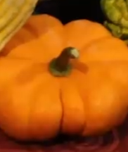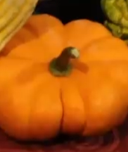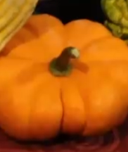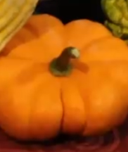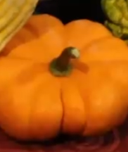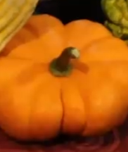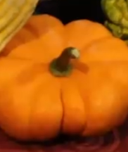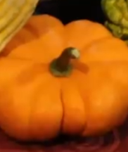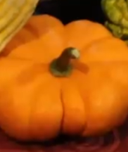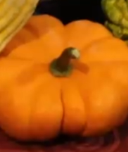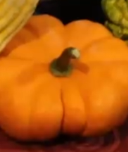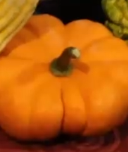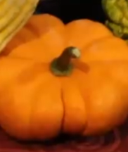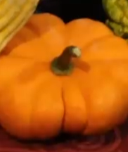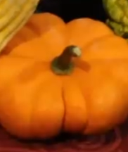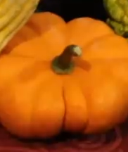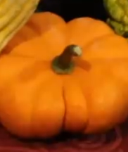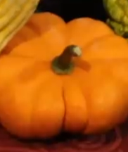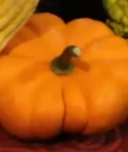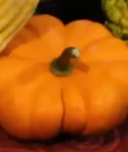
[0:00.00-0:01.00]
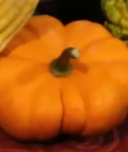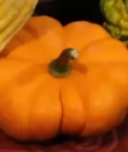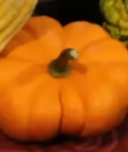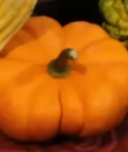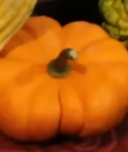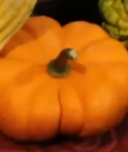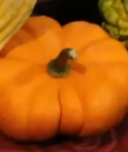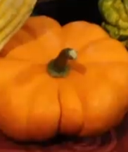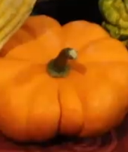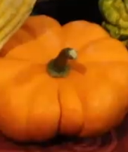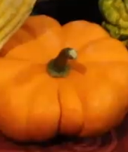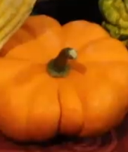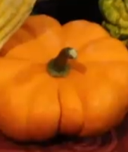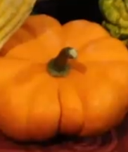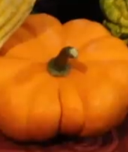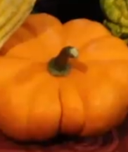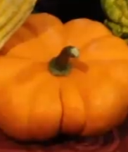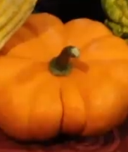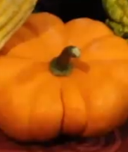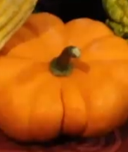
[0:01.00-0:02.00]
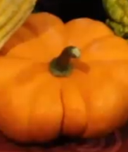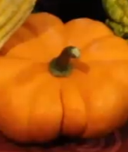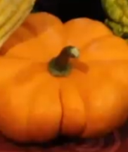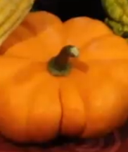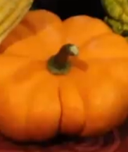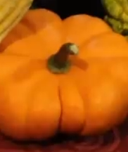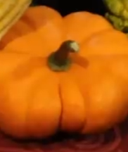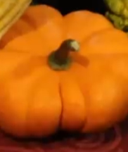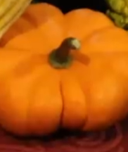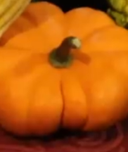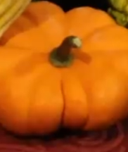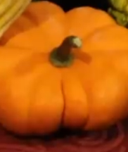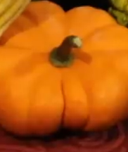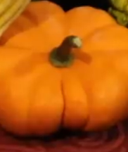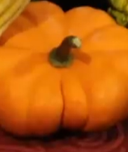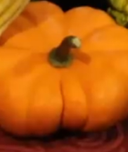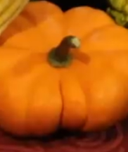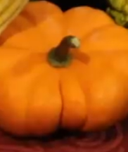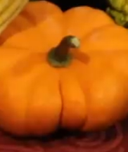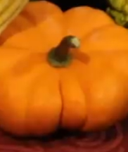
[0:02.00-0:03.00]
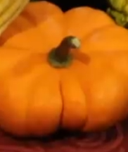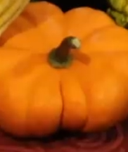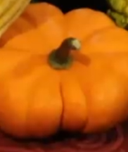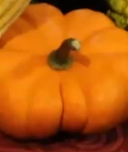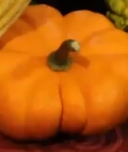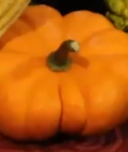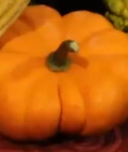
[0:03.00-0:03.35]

[no speech]